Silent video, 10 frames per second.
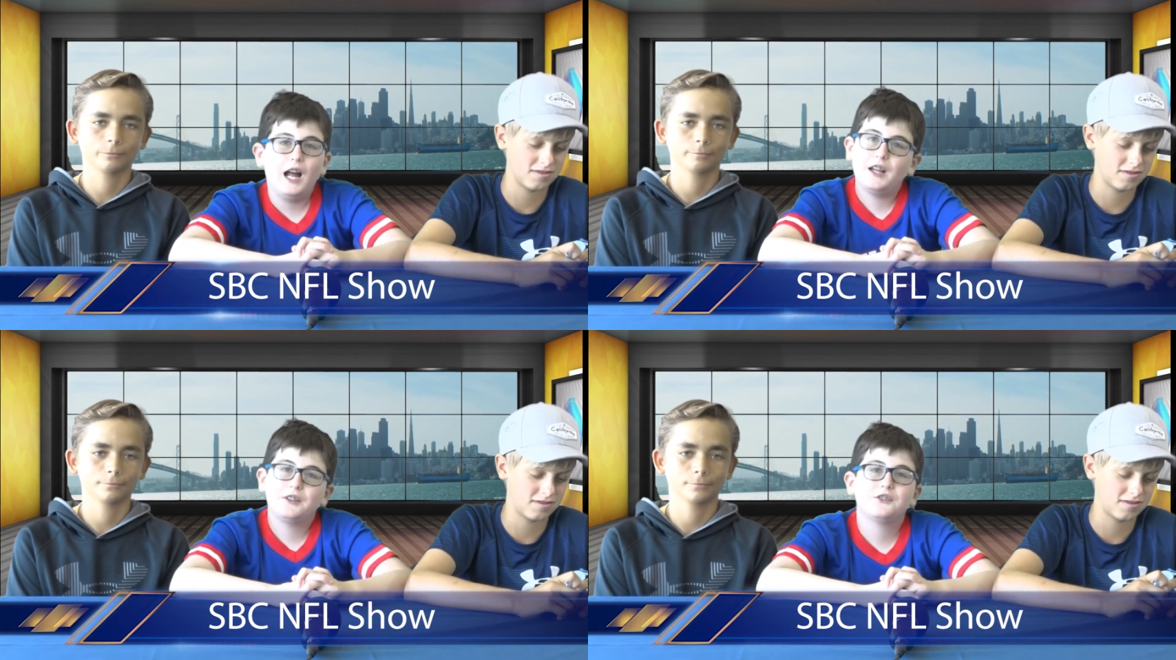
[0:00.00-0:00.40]

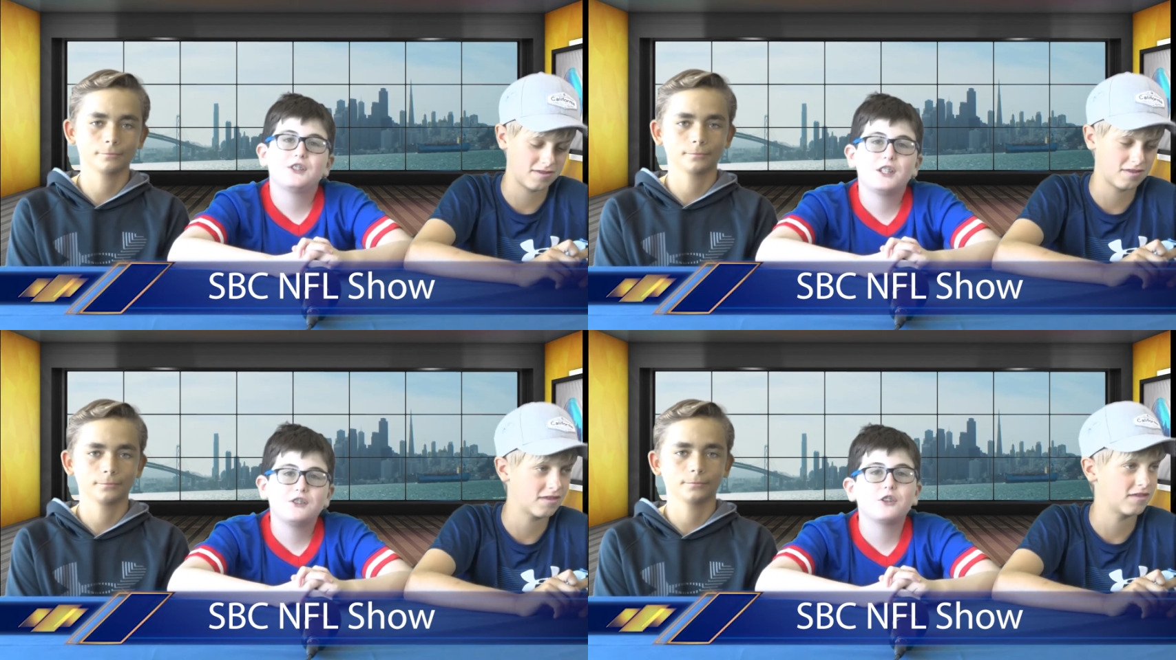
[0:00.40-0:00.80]
Speaker 1: I just
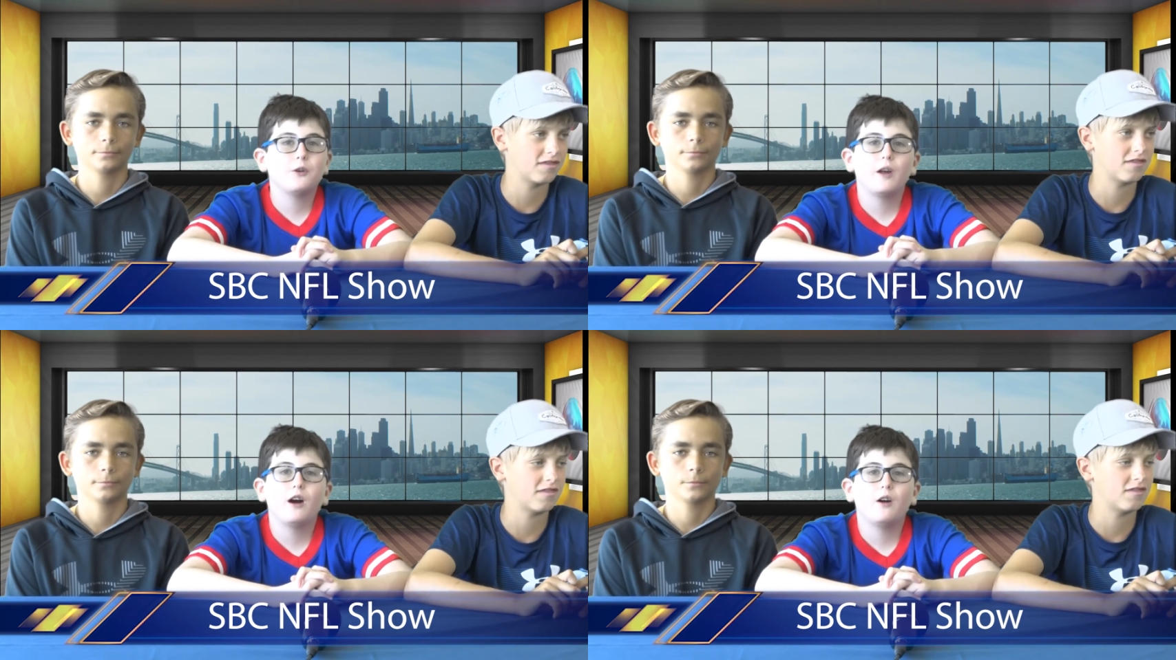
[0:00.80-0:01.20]
think he's a
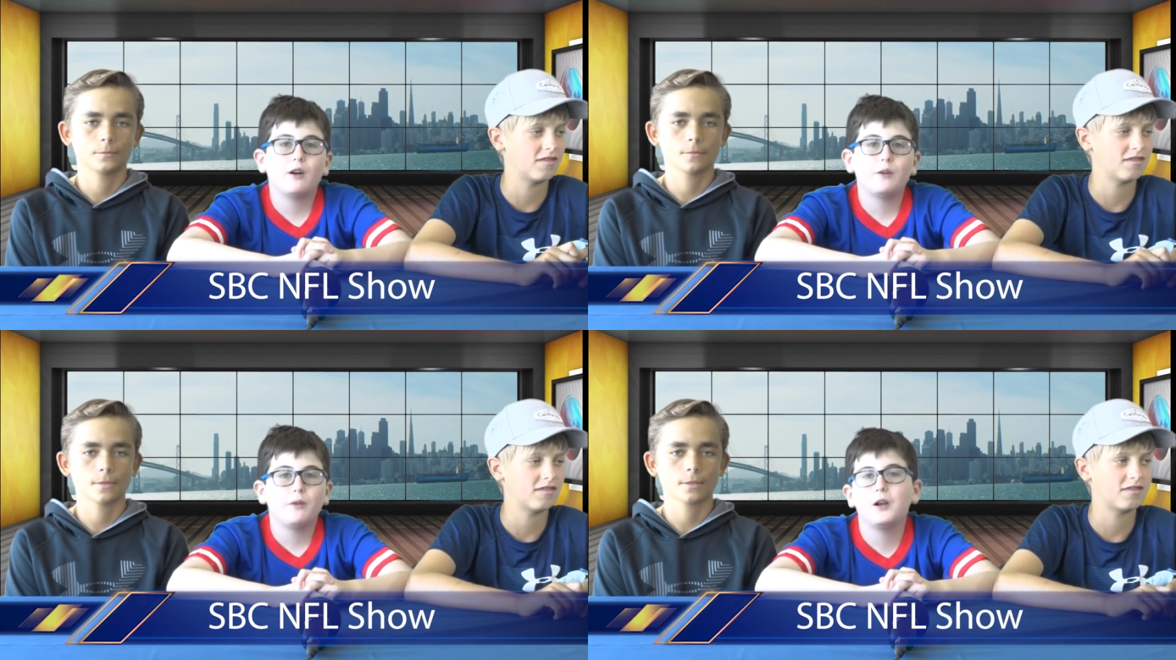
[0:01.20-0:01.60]
great
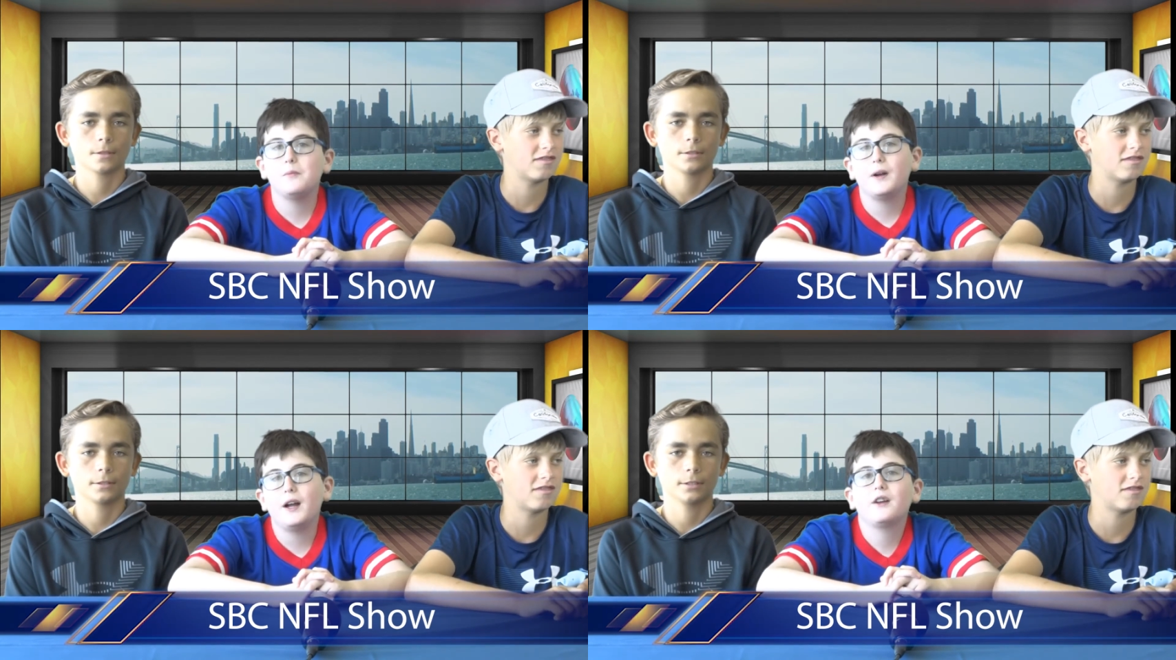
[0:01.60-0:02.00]
all-around
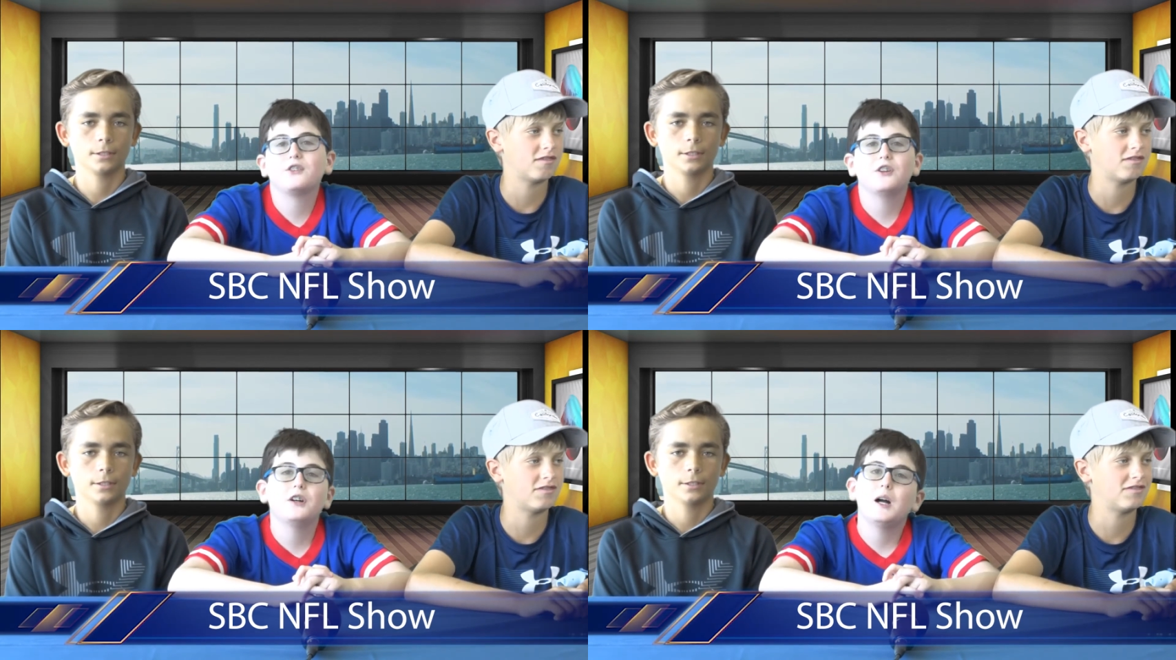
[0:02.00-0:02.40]
running back.
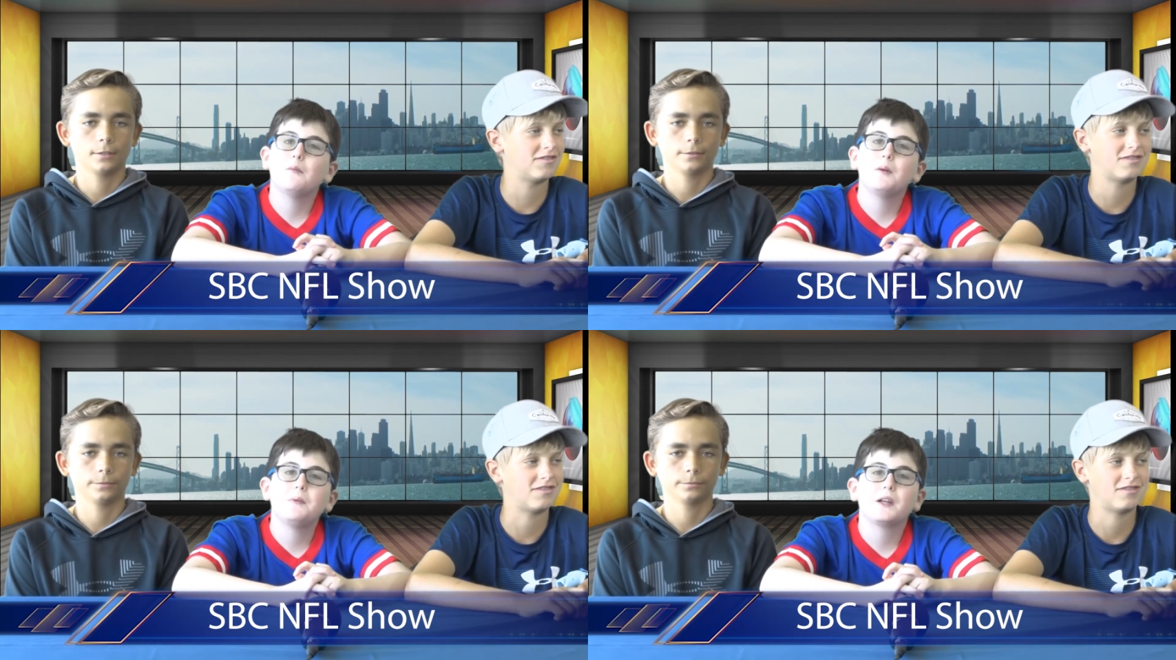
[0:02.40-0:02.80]
So I might